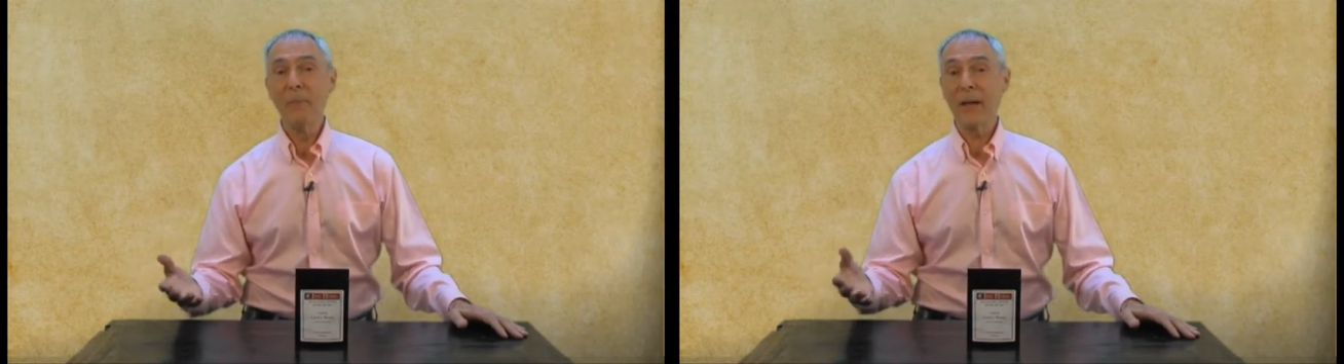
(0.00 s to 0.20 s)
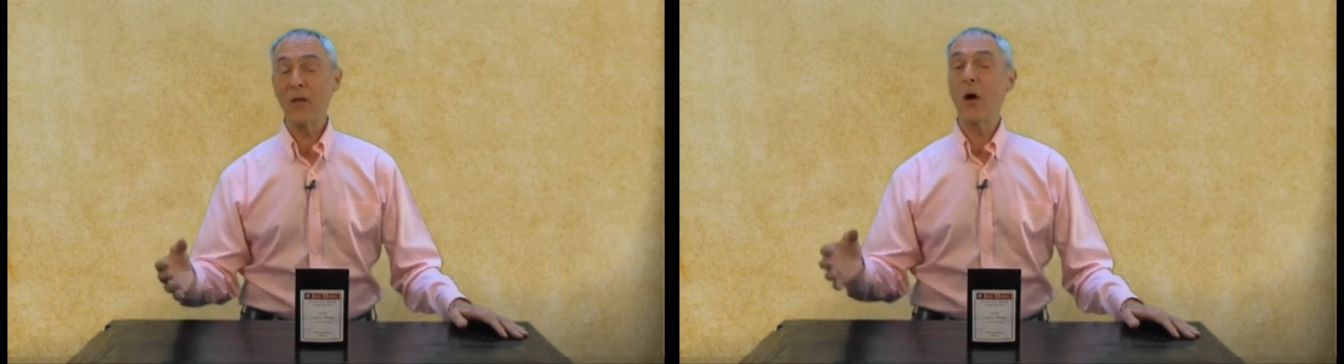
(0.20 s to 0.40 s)

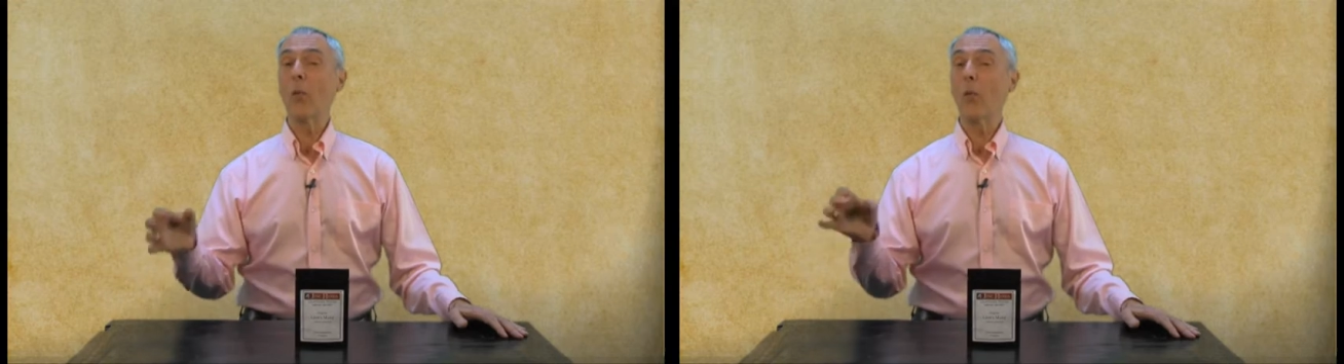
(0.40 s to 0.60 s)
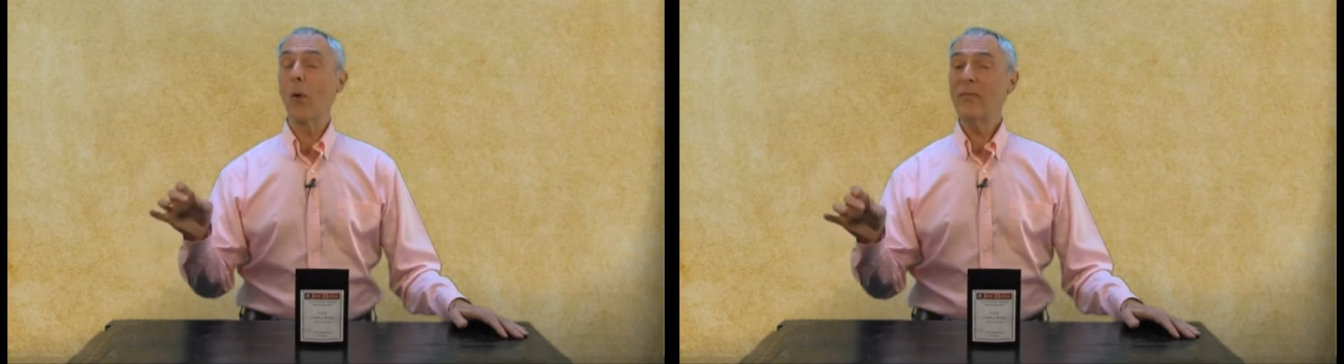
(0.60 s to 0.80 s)
But
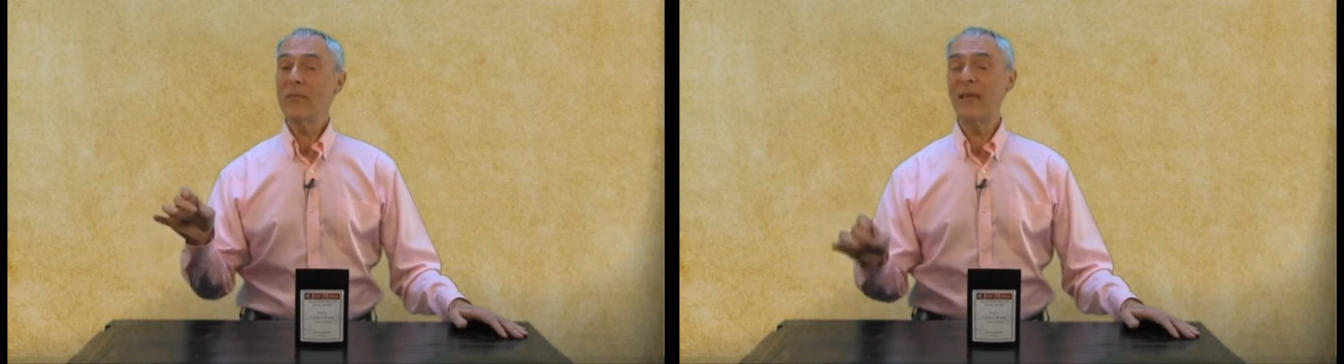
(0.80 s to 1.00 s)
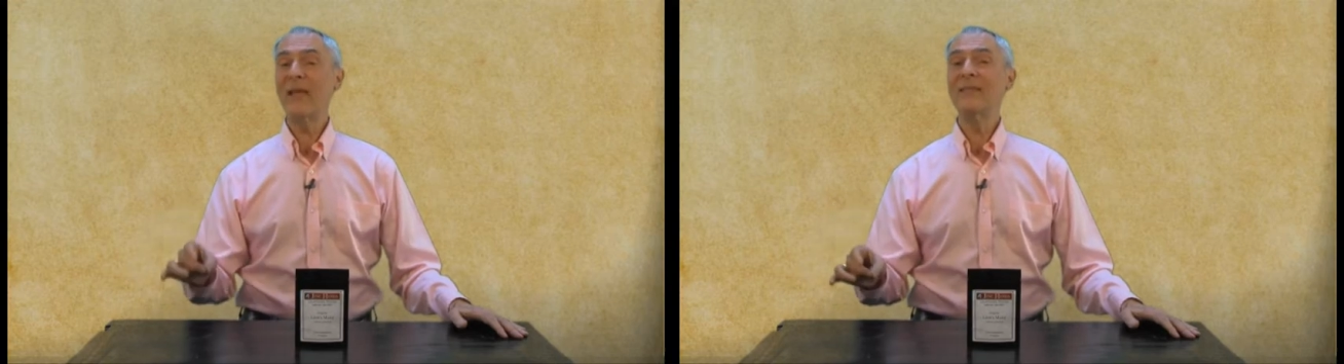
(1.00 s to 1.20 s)
one
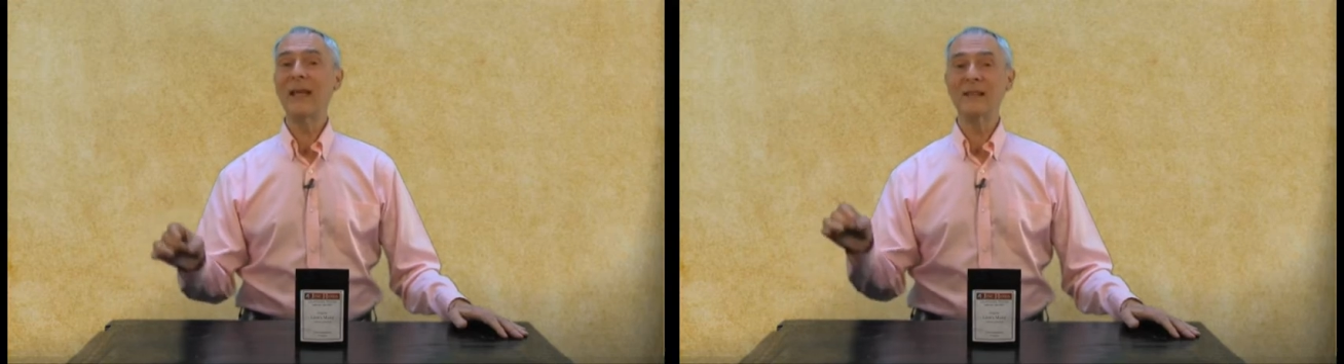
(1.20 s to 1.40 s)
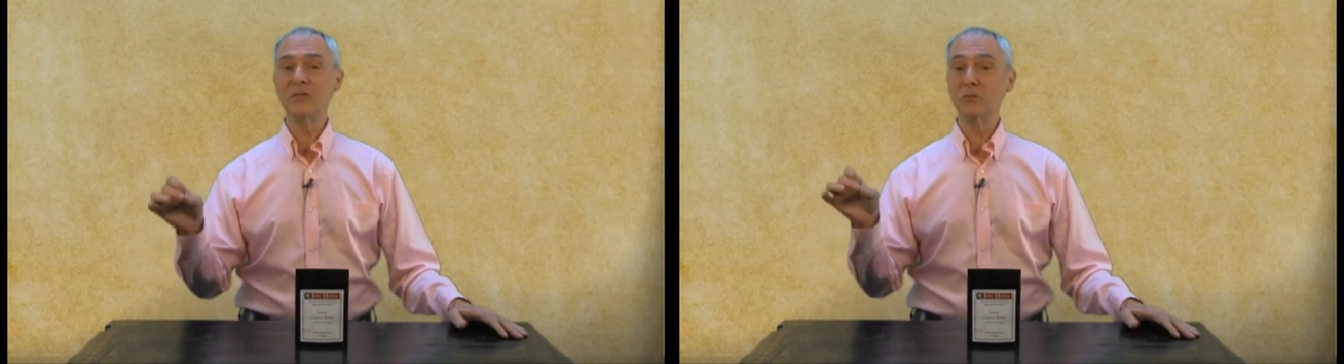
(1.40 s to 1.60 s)
thing
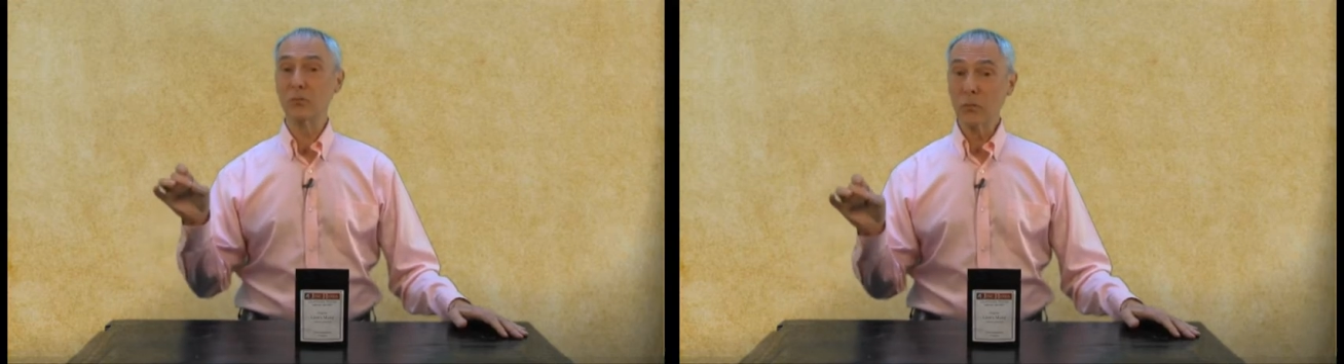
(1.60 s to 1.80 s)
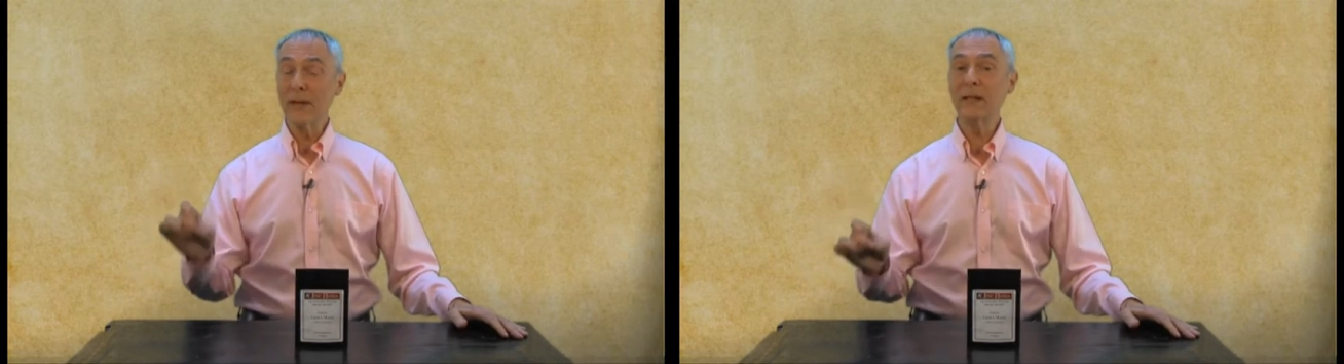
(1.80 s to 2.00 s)
that is
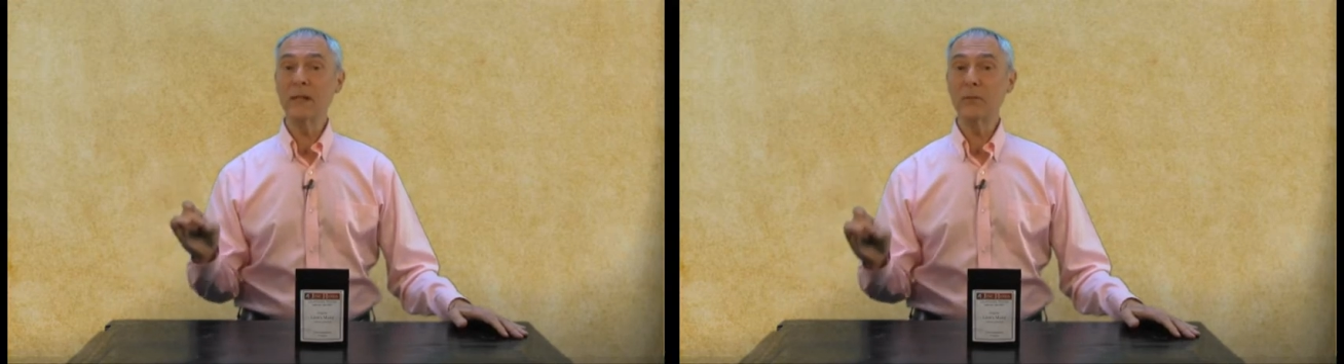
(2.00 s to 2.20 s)
really,